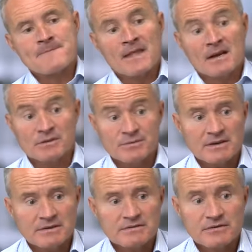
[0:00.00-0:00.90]
Its
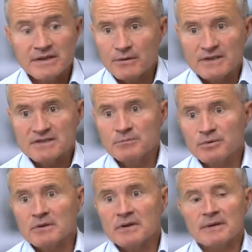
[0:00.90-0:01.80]
objectives is really quite
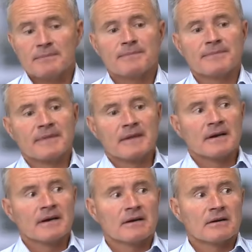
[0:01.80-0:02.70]
simple,
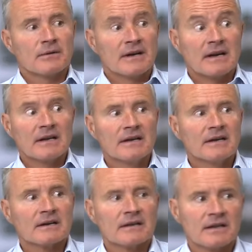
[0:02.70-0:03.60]
are quite
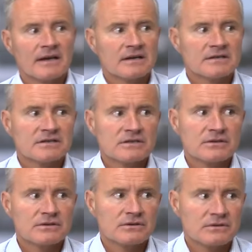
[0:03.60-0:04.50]
clear, and that is
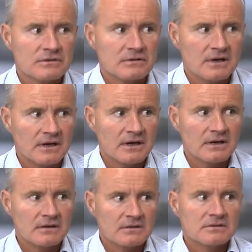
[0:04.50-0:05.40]
to
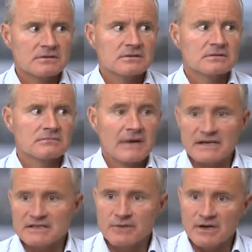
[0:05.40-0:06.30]

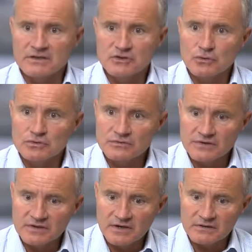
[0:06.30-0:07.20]
maximise total
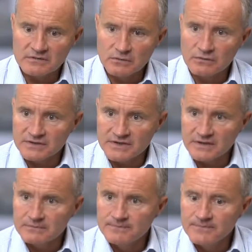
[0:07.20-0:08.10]
return over
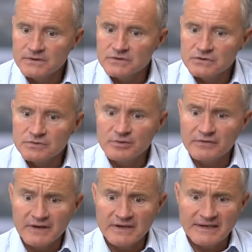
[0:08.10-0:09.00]
time. So to
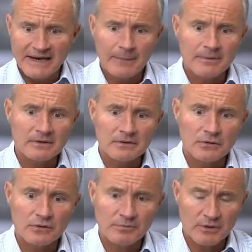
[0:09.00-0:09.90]
provide capital
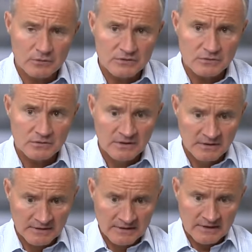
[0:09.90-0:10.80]
growth, but also
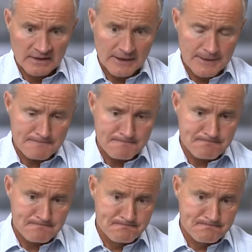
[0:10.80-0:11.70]

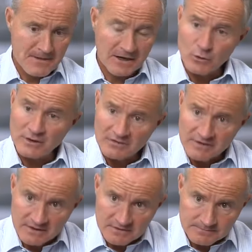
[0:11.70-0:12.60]
a growing
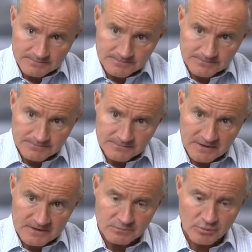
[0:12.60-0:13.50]
dividend
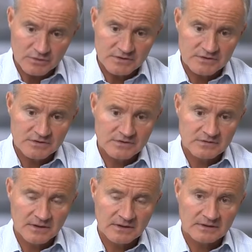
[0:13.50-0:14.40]
is important to us
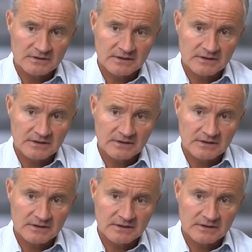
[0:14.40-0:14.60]
as well.